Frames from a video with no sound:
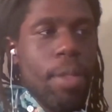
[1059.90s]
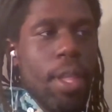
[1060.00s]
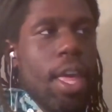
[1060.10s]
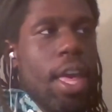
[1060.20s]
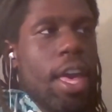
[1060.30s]

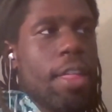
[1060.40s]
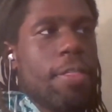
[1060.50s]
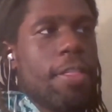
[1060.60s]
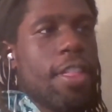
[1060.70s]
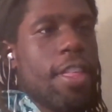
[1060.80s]

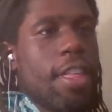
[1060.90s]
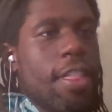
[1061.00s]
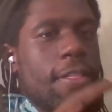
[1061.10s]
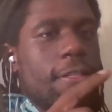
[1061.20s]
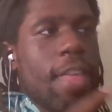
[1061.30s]
And
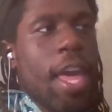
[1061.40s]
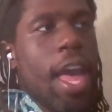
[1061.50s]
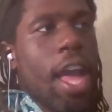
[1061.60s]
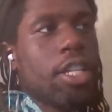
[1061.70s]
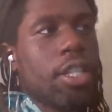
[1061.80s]
that
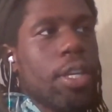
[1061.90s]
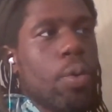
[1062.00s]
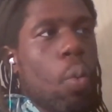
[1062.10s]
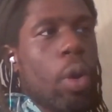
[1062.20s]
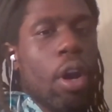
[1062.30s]
actually
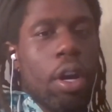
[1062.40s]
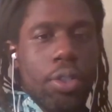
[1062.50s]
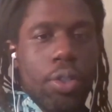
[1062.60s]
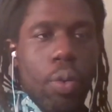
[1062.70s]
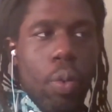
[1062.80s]
went on
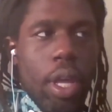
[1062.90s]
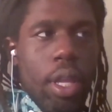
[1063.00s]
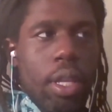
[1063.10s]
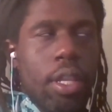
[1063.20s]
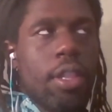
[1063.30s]
to
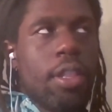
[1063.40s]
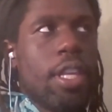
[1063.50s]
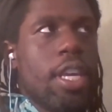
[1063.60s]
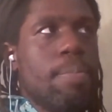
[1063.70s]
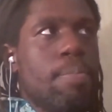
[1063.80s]
win
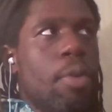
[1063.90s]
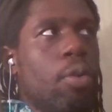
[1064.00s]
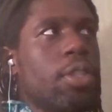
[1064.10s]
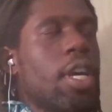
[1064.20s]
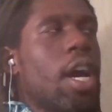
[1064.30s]
the
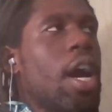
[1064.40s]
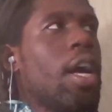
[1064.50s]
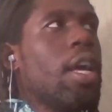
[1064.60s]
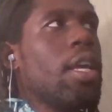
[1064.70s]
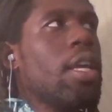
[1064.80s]

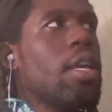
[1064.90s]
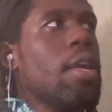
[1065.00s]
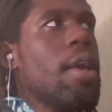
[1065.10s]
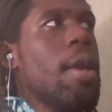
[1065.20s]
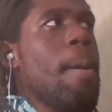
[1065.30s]
multimedia
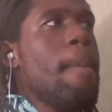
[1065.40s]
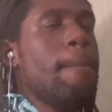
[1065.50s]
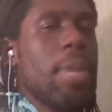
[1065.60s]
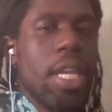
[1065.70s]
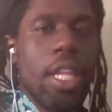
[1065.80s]

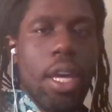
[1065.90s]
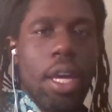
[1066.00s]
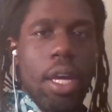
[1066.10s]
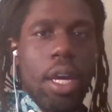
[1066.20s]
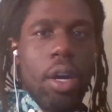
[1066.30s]

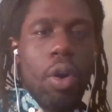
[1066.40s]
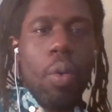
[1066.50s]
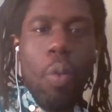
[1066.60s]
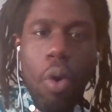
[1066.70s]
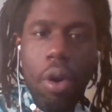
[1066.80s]

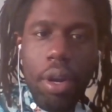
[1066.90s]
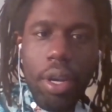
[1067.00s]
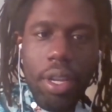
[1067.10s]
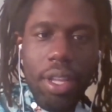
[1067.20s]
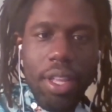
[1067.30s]
award
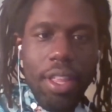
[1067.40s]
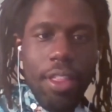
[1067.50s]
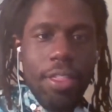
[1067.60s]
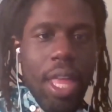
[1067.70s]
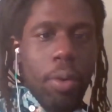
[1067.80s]

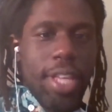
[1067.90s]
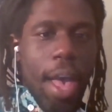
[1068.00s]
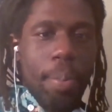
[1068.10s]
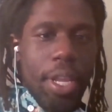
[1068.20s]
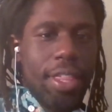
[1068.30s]
that was
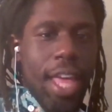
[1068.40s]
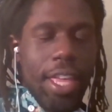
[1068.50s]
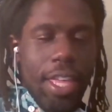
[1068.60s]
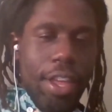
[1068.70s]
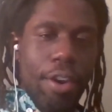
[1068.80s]
happening that
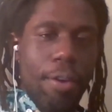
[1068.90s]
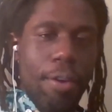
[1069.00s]
year.